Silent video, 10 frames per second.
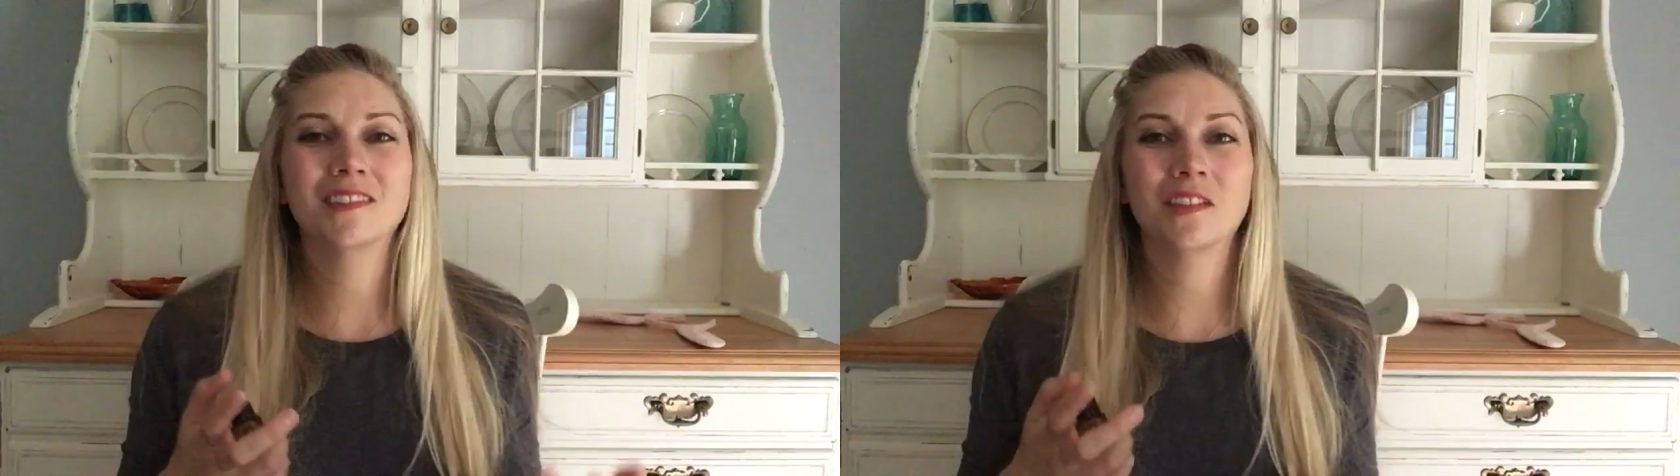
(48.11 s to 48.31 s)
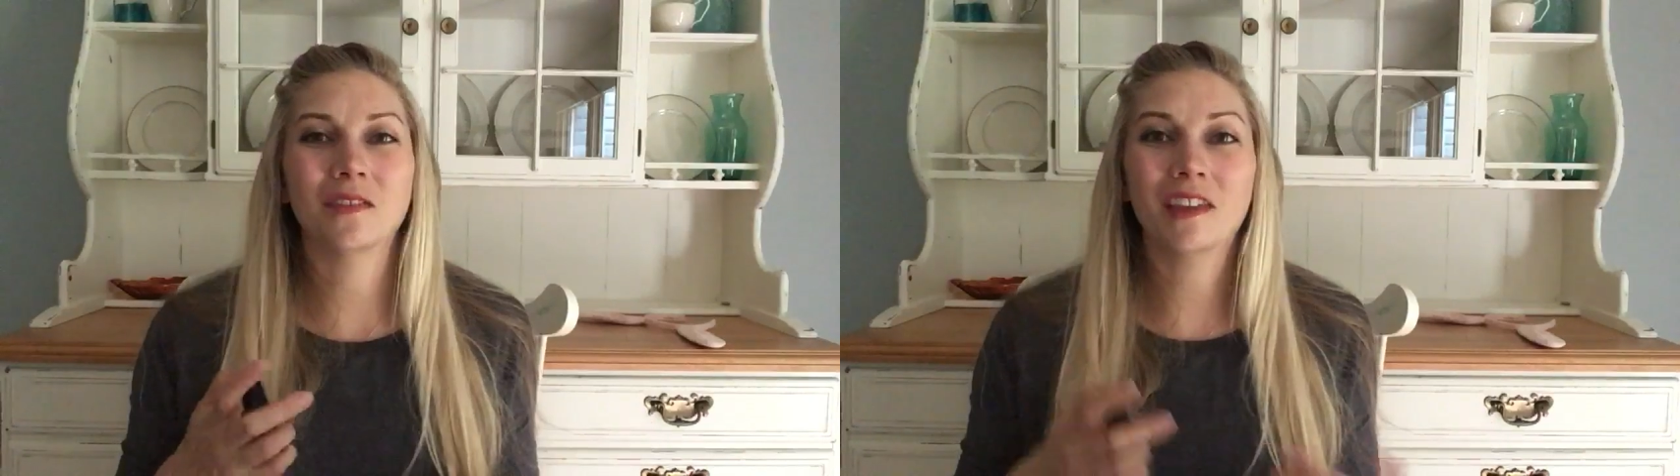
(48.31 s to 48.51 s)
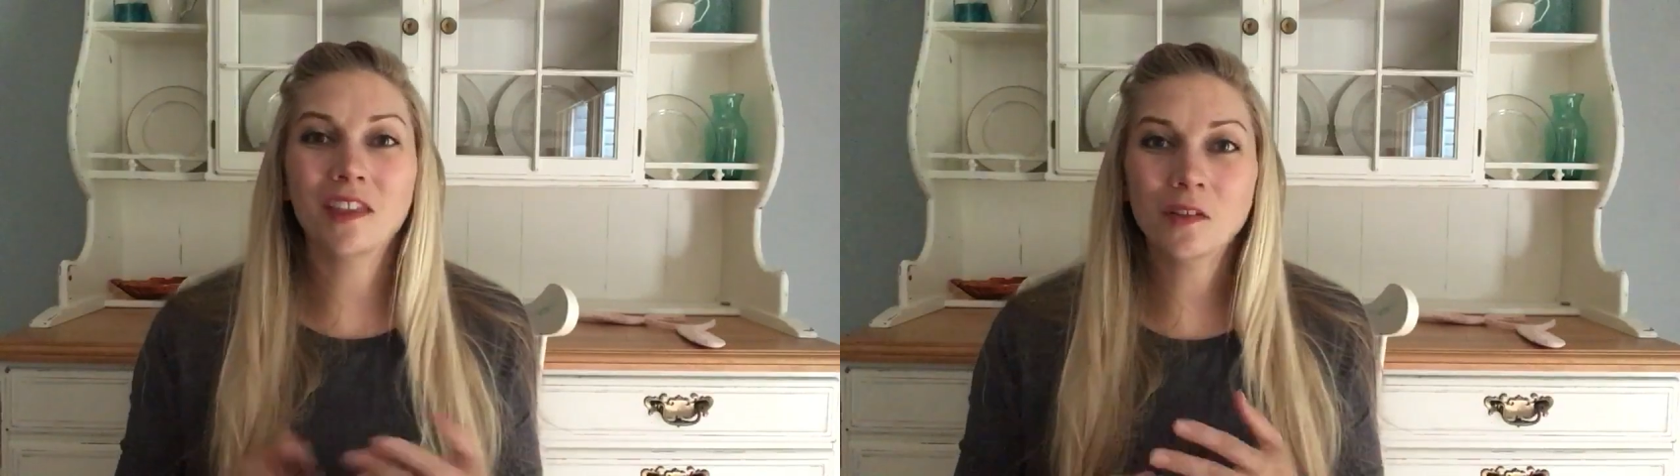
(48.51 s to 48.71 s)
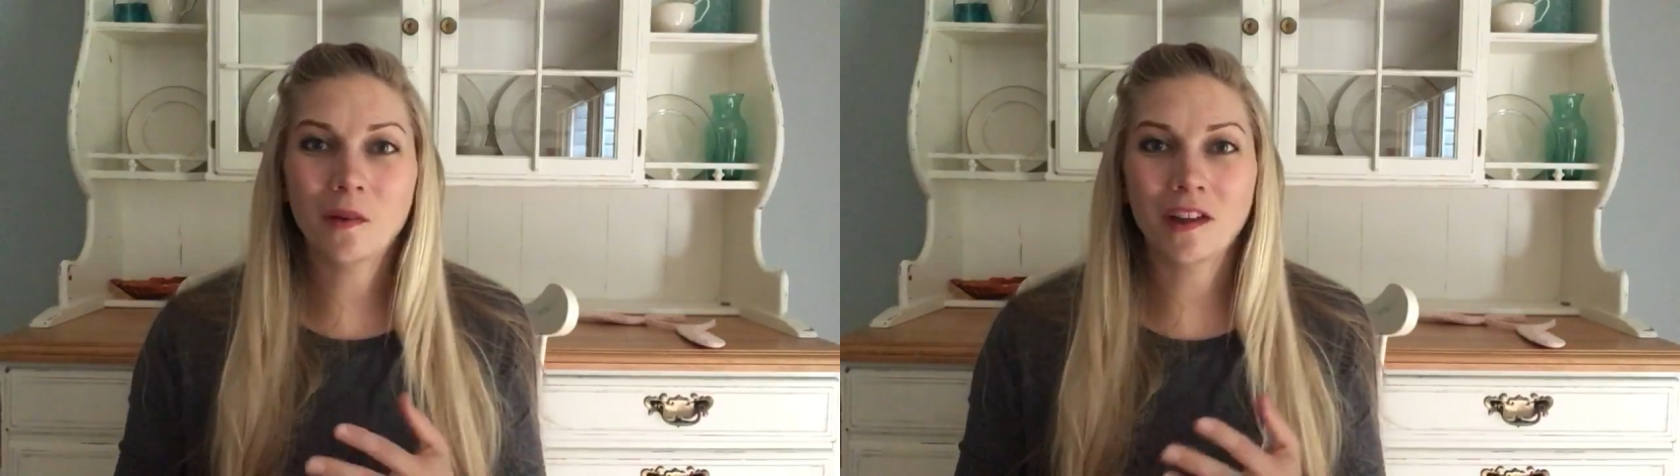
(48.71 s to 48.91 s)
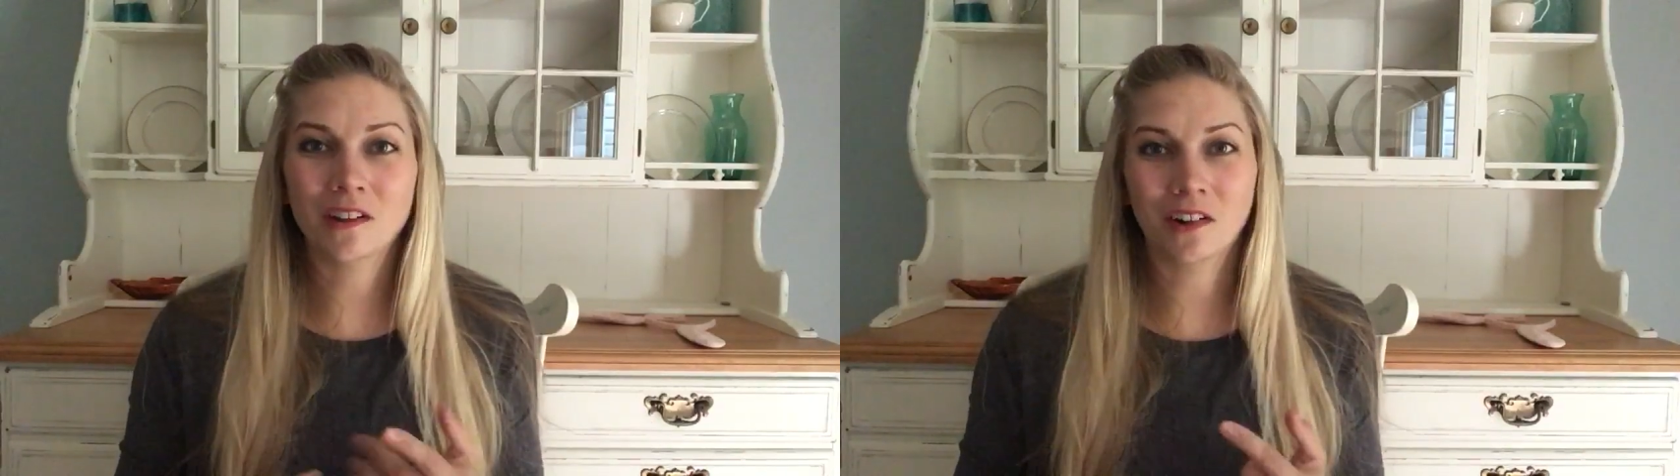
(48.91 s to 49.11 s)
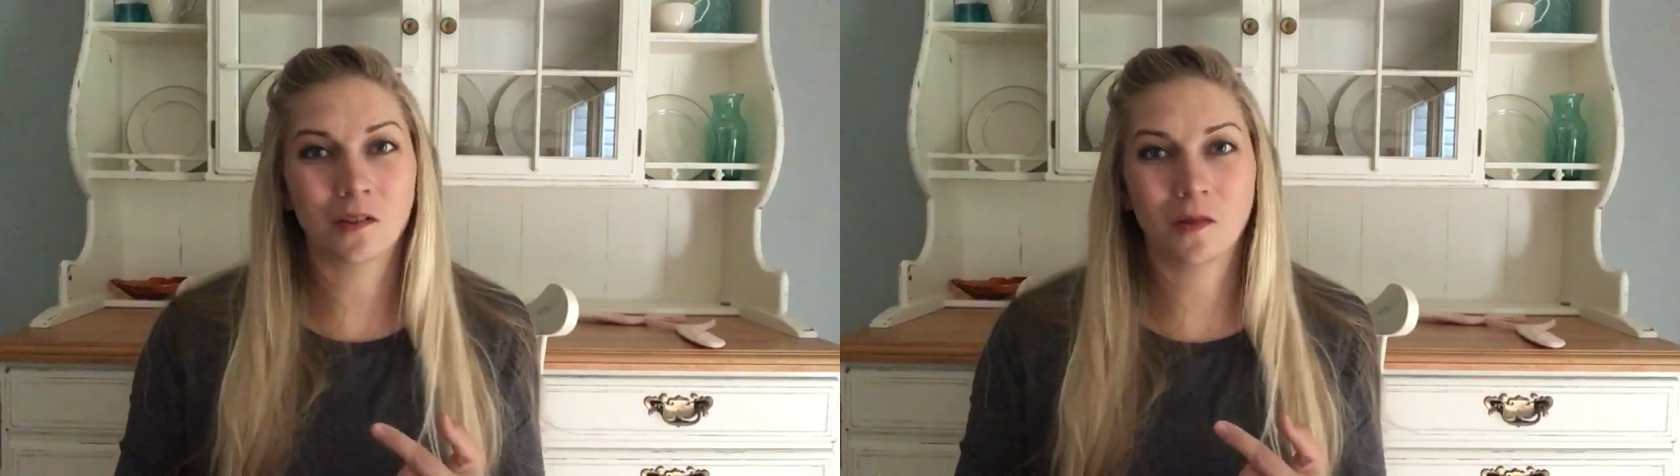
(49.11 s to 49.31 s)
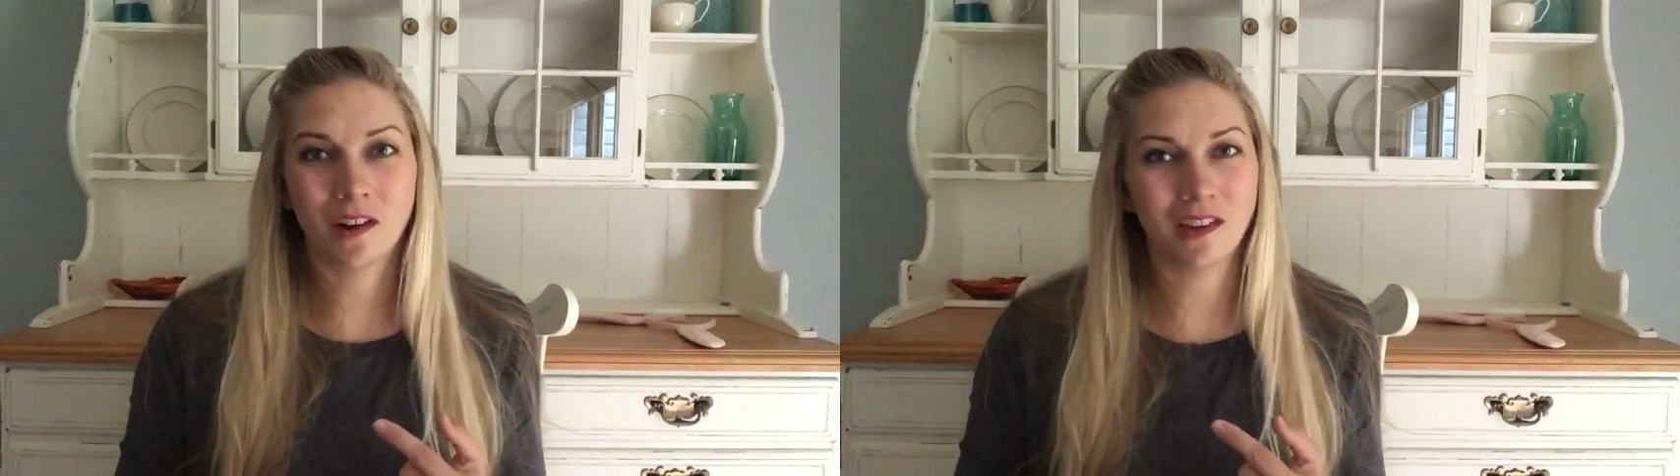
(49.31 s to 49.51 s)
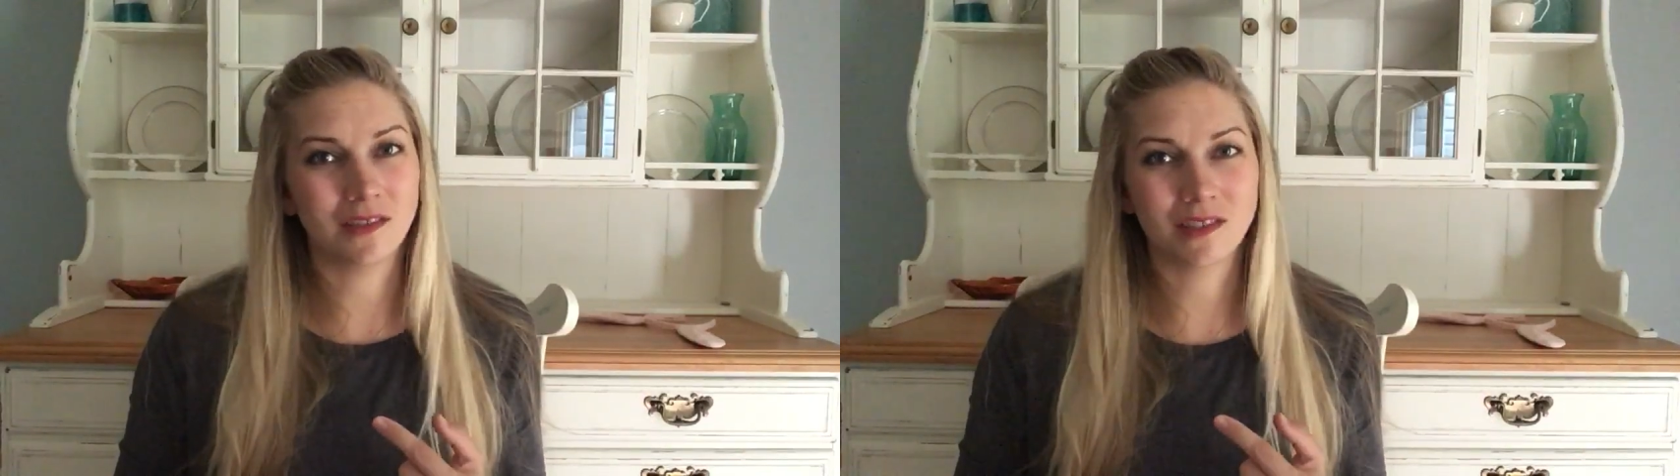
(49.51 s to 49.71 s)
So the other way you're gonna
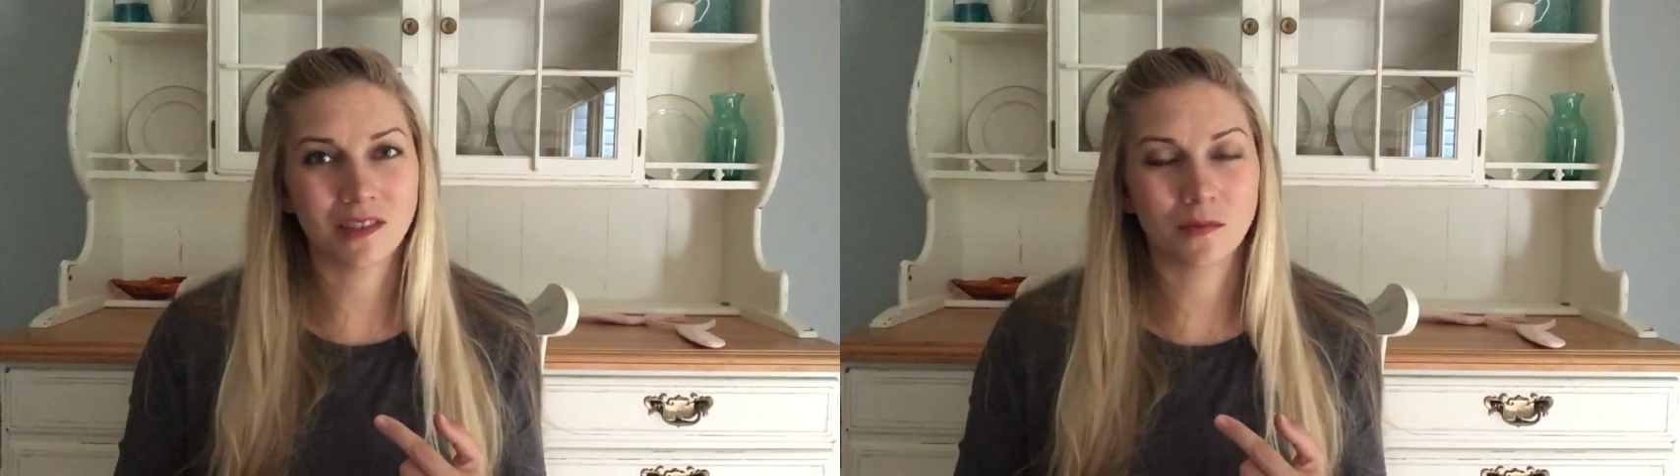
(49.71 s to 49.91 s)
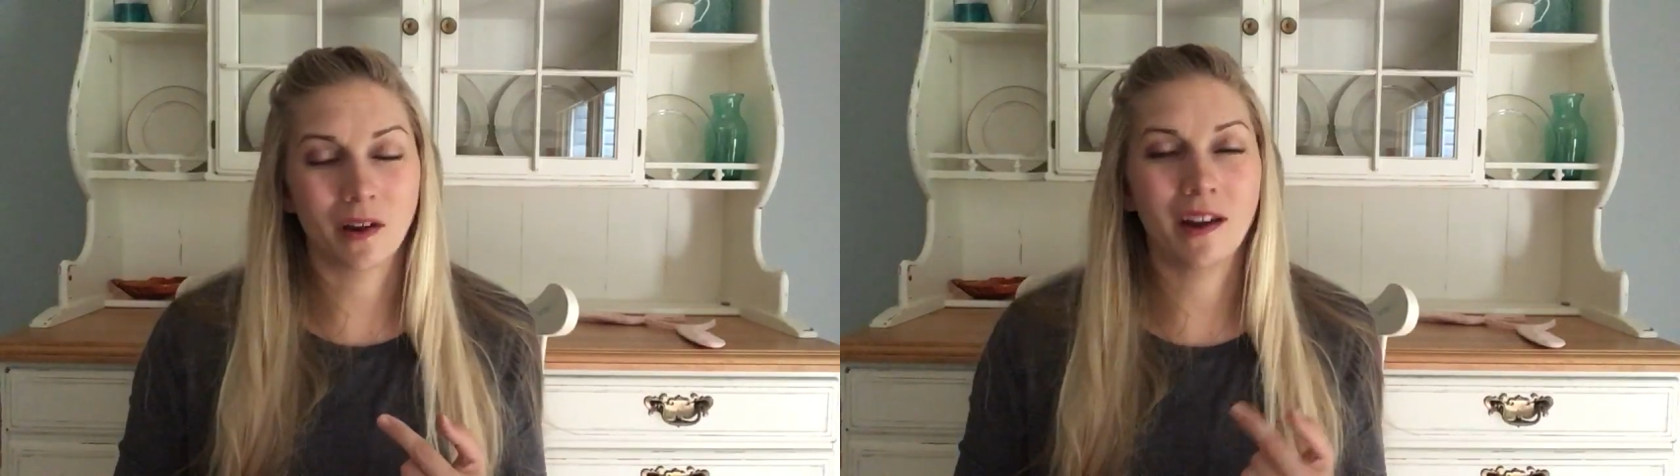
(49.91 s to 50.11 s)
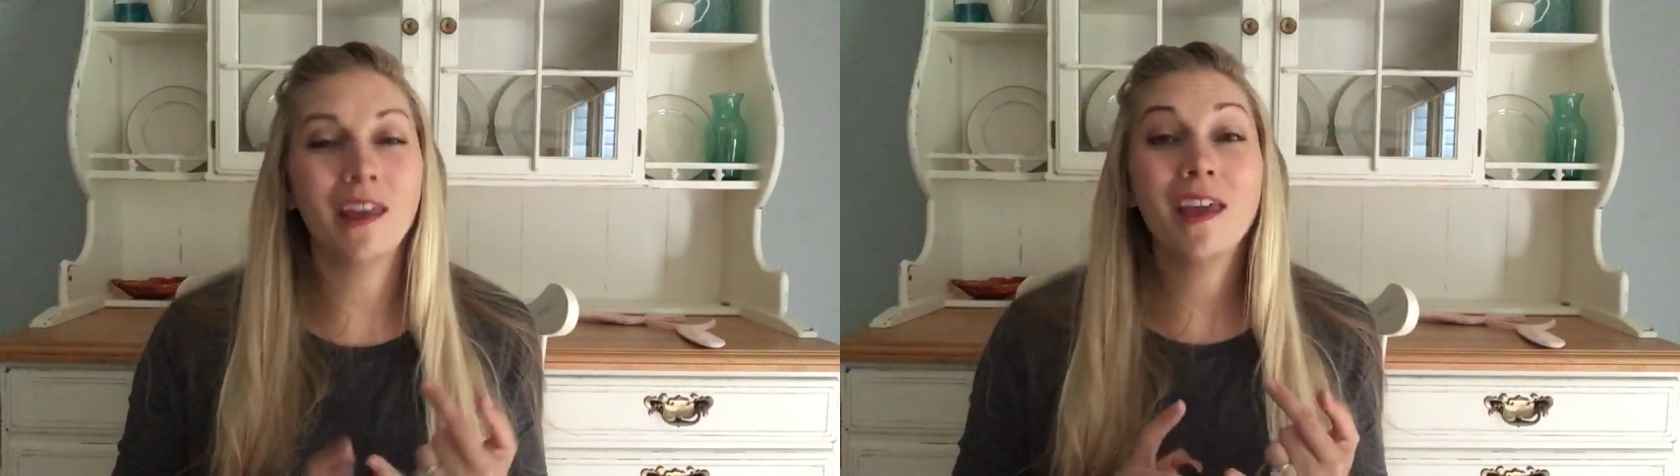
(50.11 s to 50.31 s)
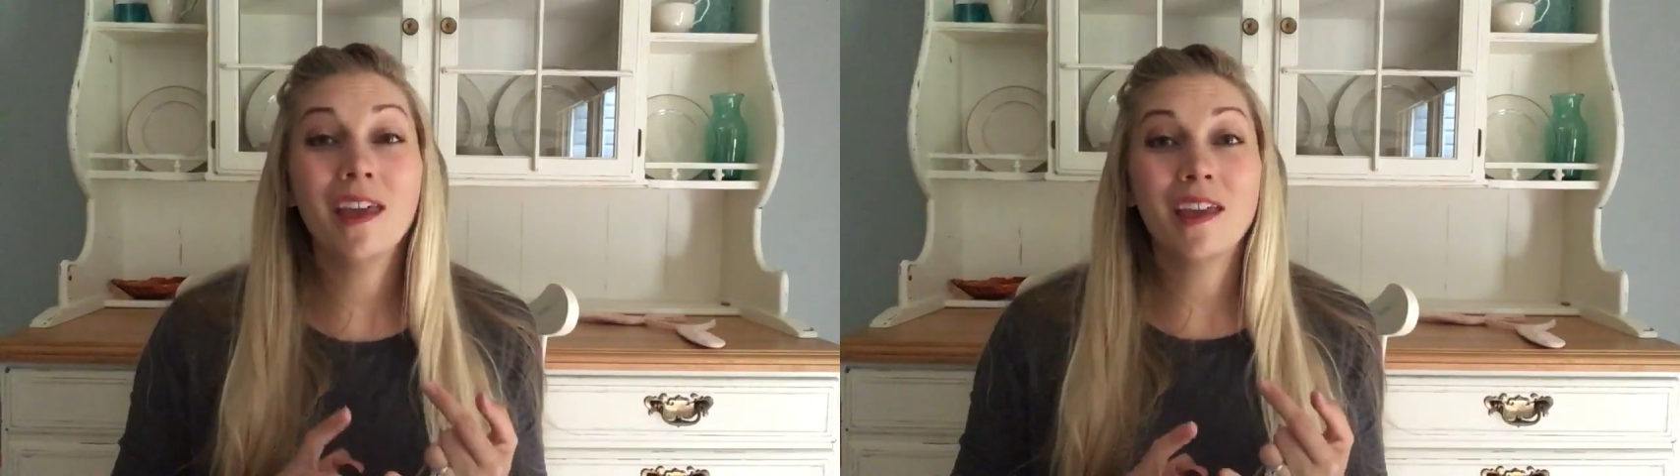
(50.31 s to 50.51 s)
wanna use this one